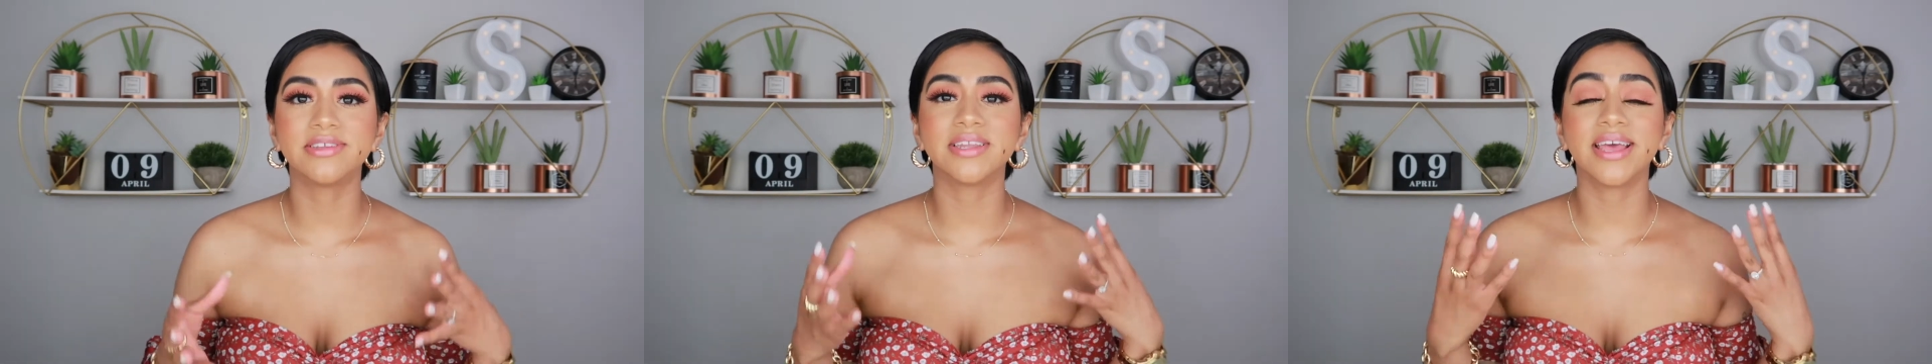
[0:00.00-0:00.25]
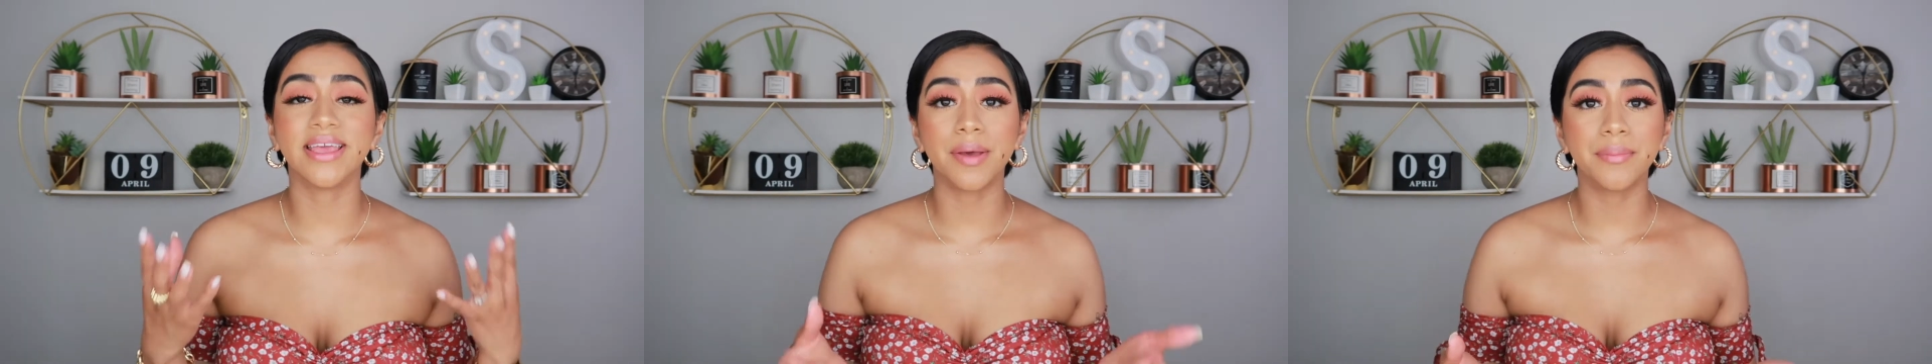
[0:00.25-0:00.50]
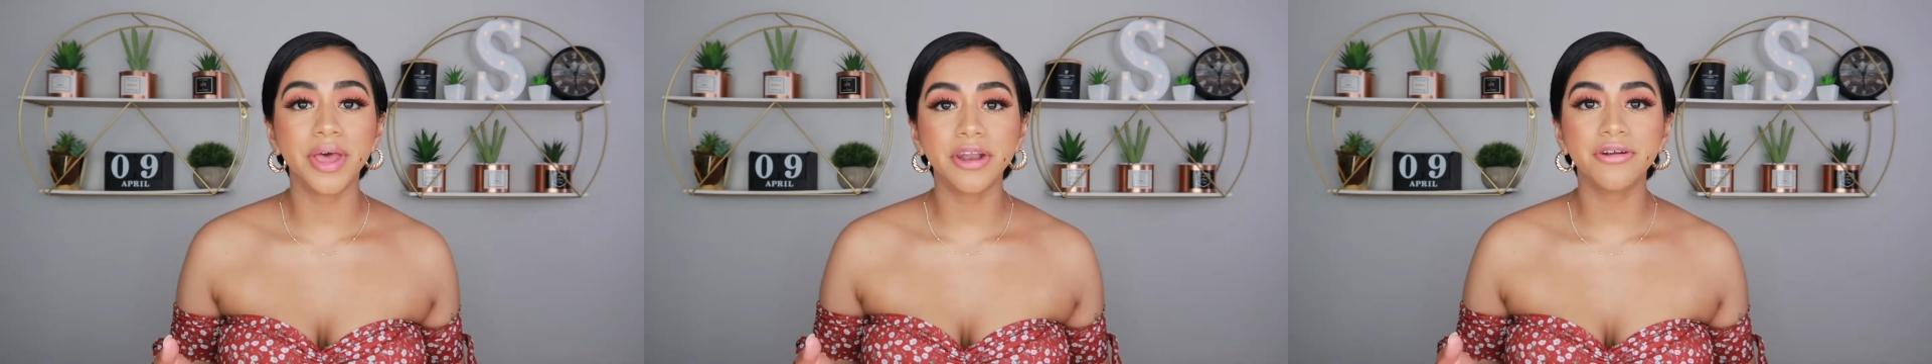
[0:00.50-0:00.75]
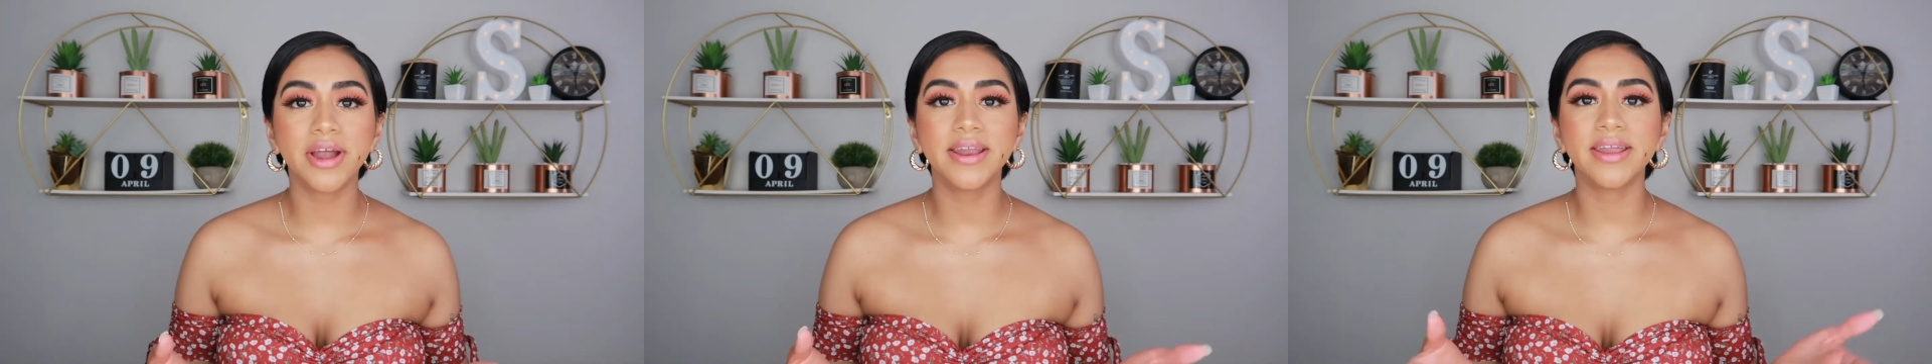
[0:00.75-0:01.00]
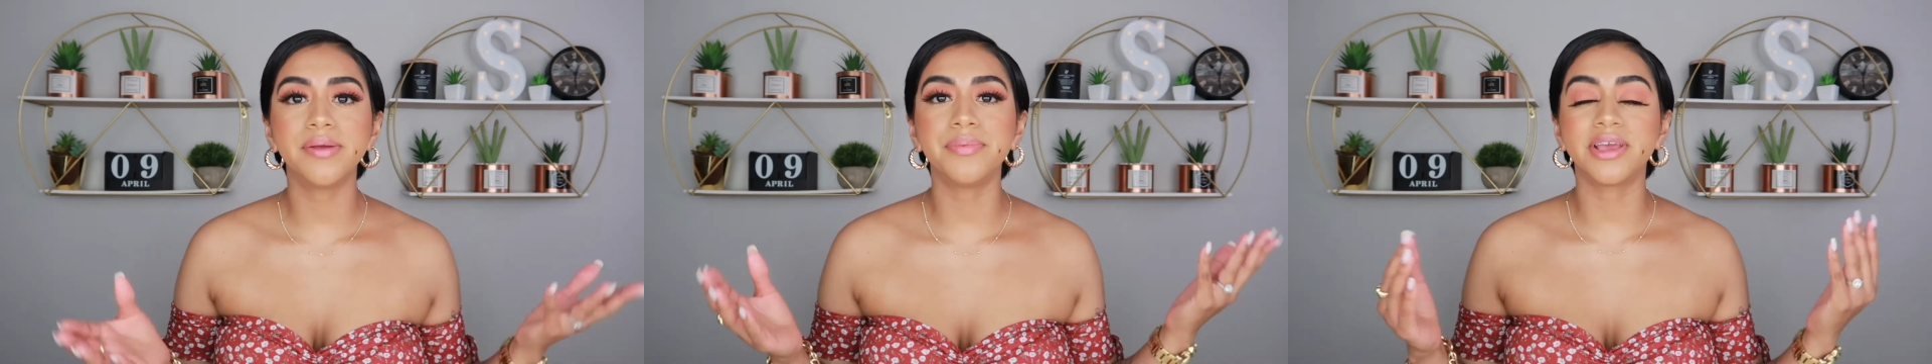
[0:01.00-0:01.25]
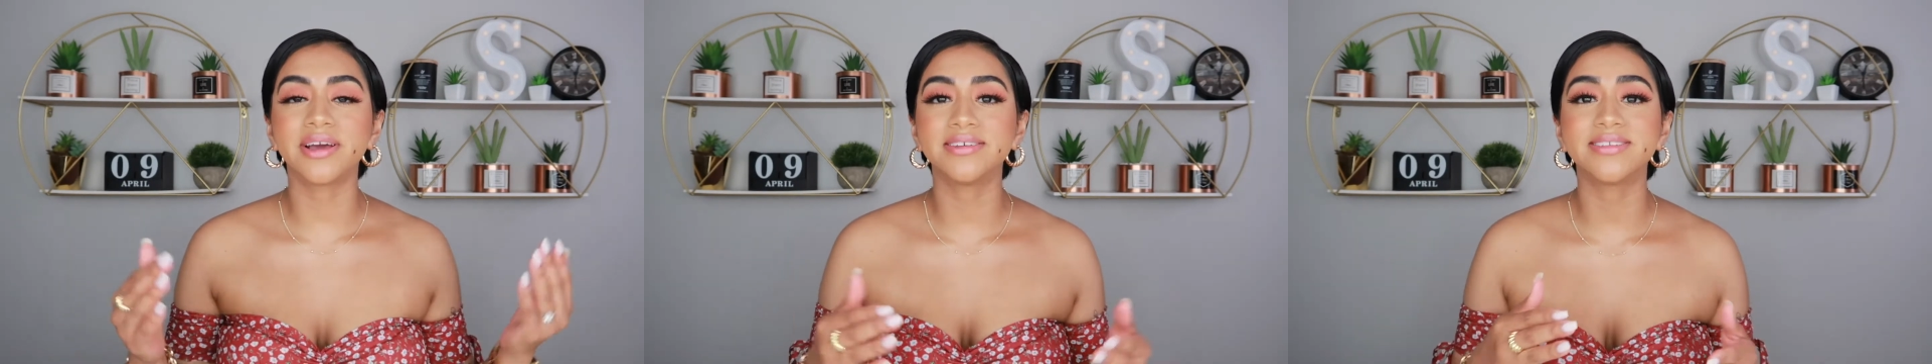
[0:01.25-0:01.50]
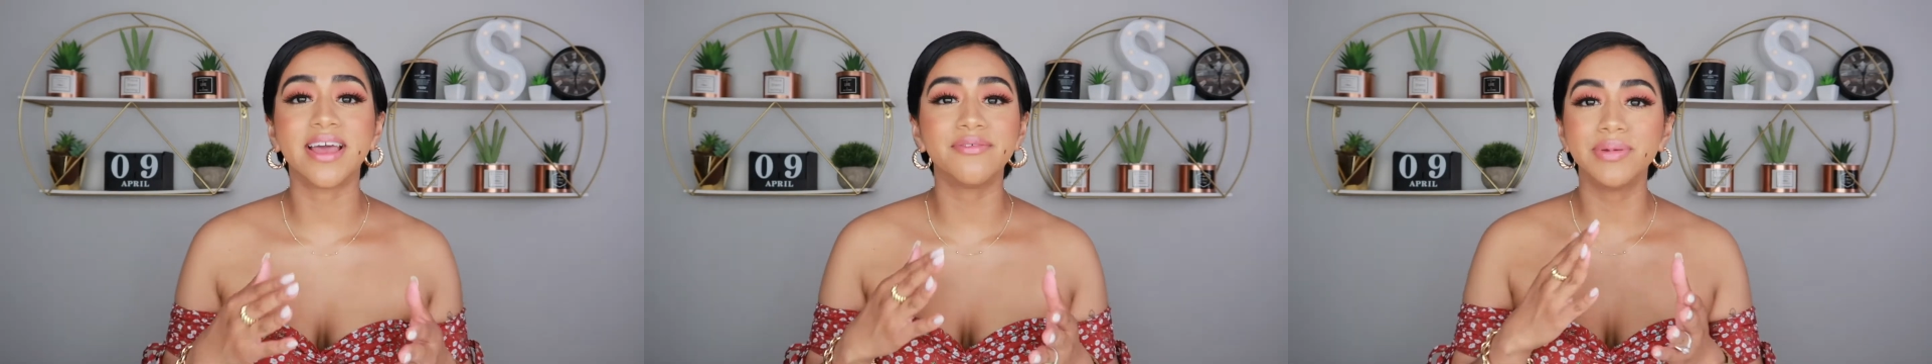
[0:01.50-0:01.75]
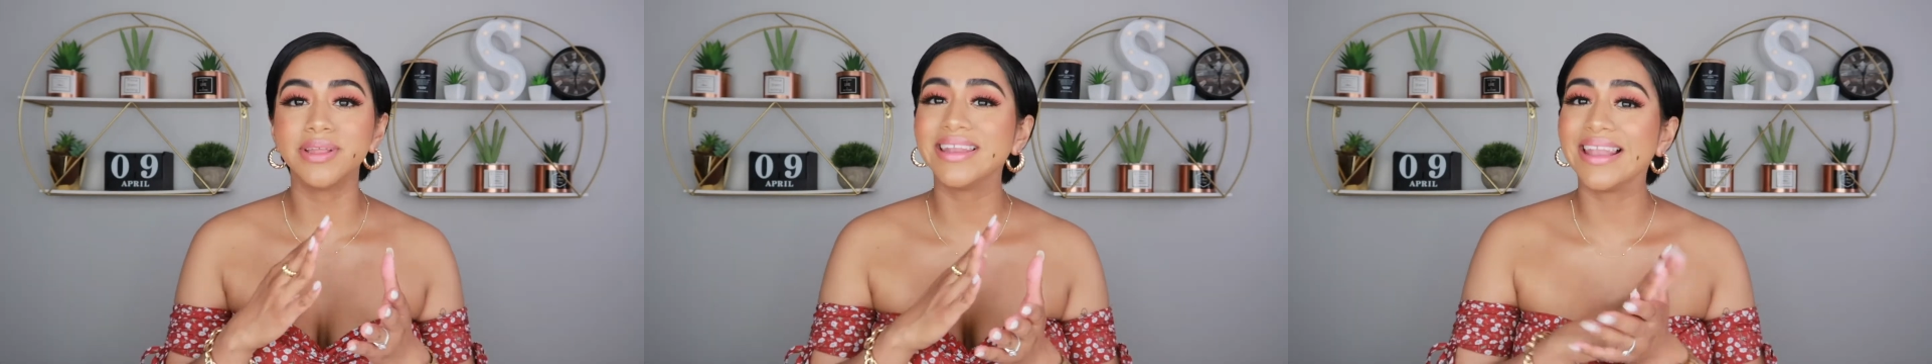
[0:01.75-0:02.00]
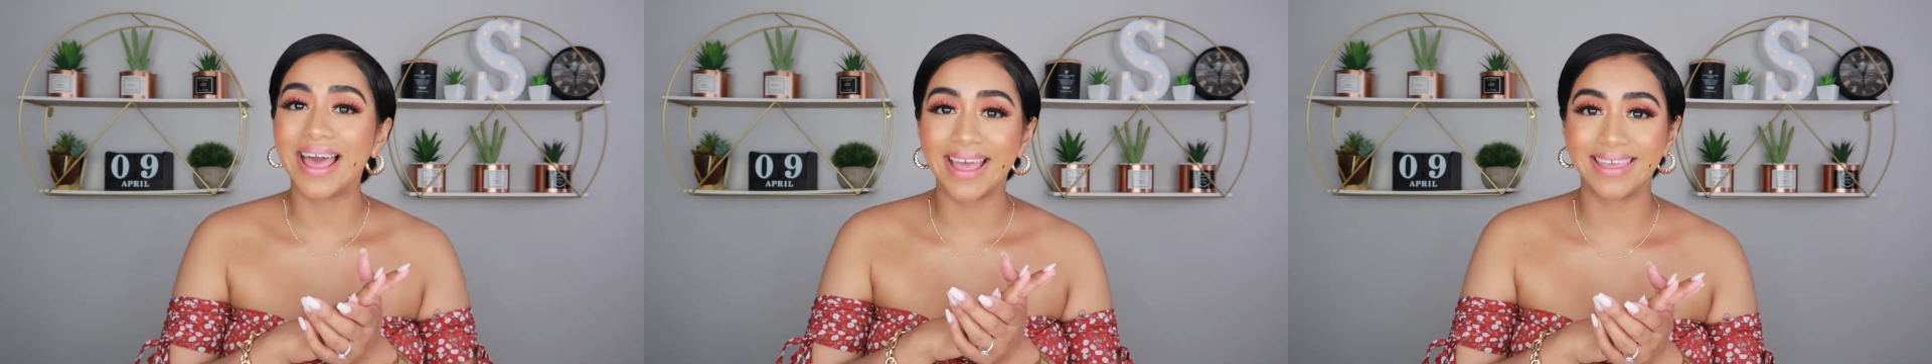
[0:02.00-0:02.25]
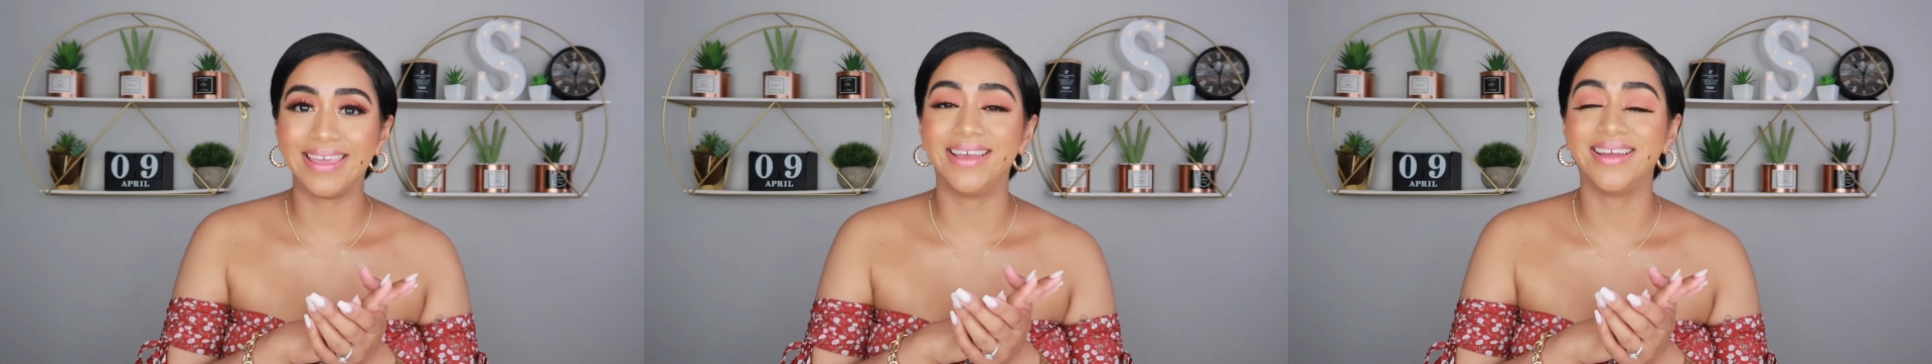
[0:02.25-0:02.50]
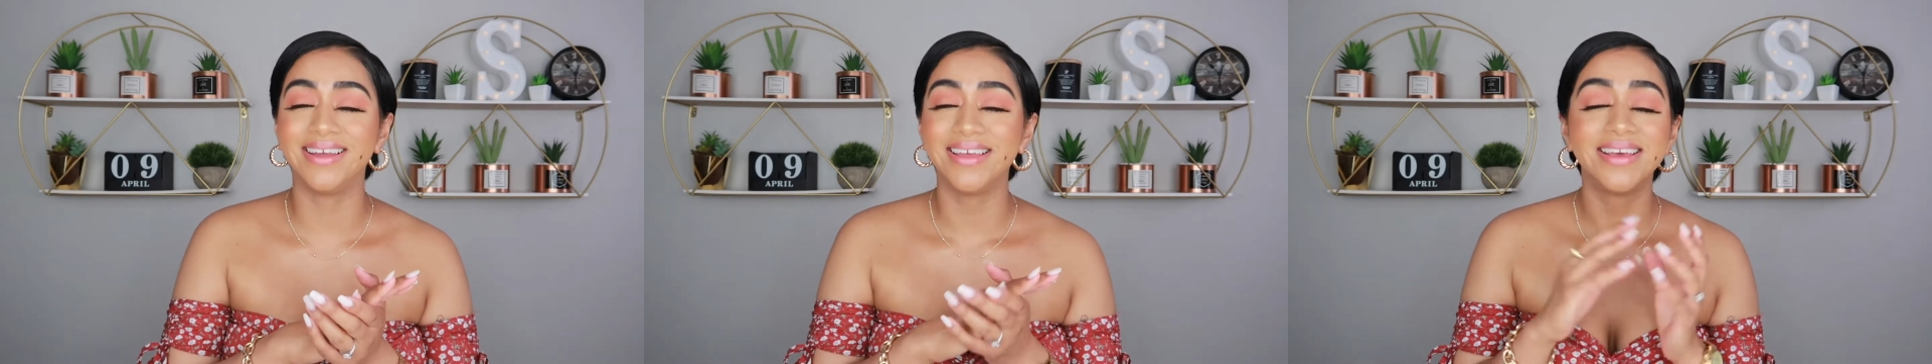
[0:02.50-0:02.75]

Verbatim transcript: to like get better at it because I've been lacking